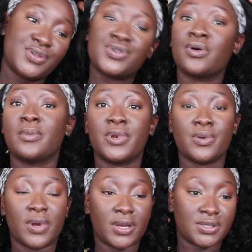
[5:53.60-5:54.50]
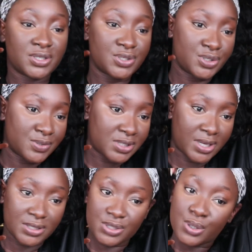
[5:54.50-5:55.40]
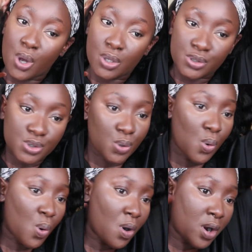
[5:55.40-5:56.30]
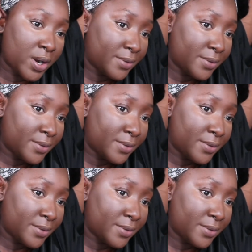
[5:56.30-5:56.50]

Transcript: So I'm gonna go ahead and just use that to contour.